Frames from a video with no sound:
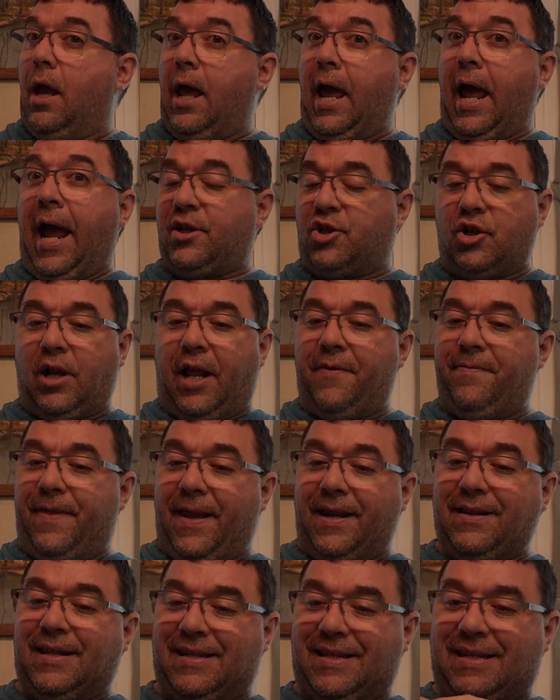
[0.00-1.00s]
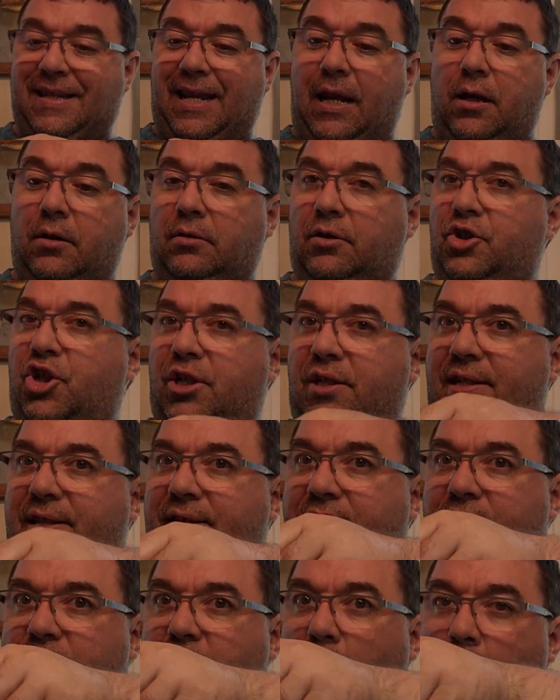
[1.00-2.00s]
Actually, I think the sale
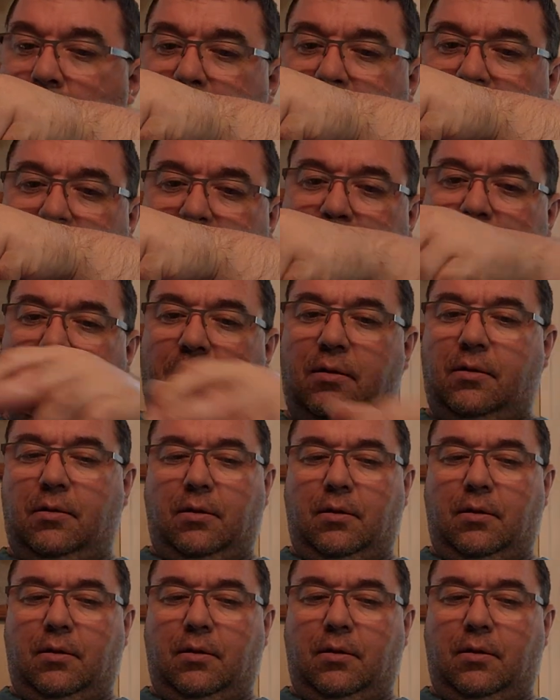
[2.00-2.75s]
just started